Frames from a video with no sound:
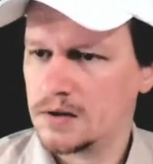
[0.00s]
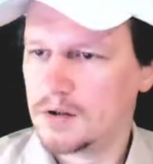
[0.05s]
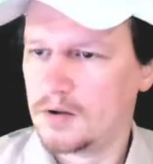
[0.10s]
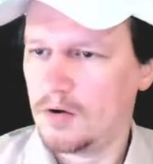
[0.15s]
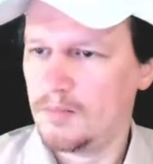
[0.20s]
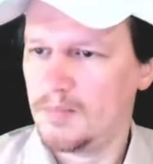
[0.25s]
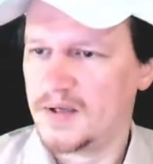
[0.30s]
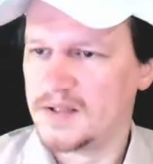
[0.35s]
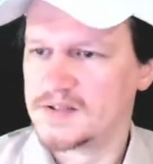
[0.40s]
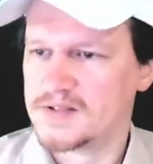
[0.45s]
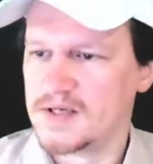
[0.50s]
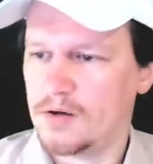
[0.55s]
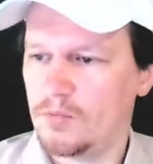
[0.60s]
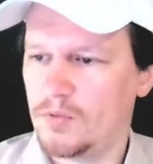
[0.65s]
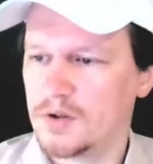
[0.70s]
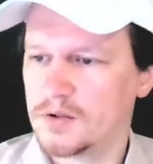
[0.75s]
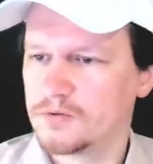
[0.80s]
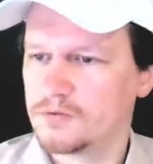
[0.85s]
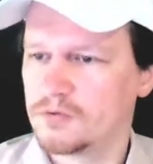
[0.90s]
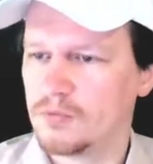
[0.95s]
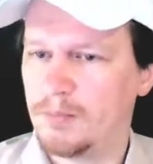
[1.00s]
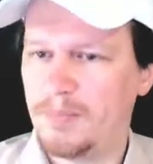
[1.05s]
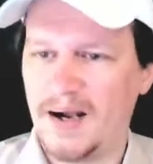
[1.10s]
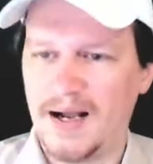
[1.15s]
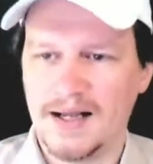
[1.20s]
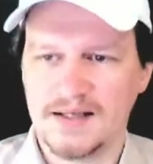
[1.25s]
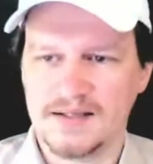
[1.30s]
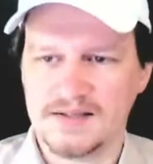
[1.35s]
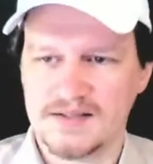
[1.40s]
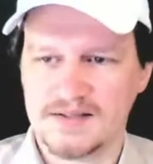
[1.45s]
commands I want to
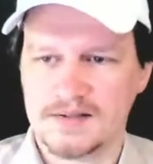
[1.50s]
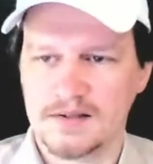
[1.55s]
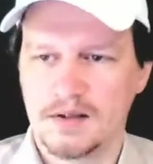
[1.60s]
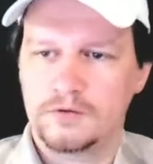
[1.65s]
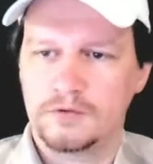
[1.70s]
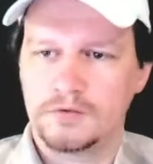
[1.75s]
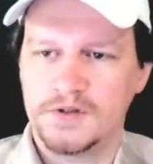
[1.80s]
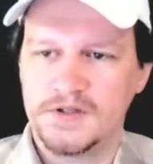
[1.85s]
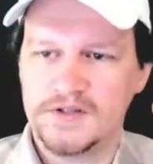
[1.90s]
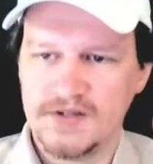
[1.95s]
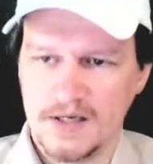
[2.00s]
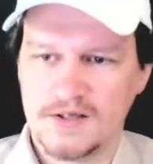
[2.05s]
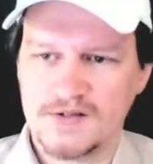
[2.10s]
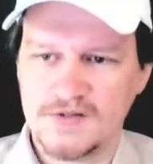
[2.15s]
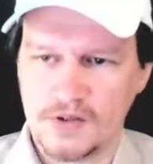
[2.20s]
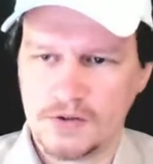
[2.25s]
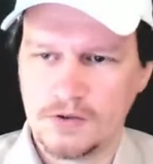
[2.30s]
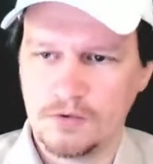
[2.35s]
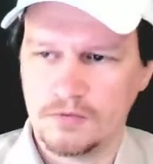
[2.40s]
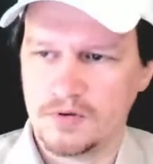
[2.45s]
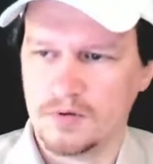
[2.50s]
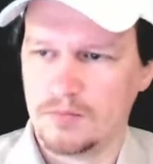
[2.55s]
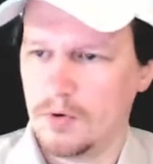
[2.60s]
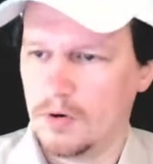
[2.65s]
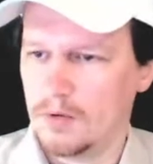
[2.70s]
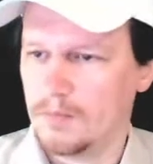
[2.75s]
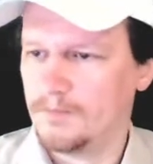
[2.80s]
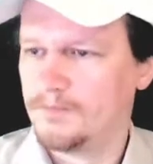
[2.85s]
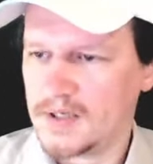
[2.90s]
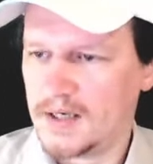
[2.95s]
pass to this executable.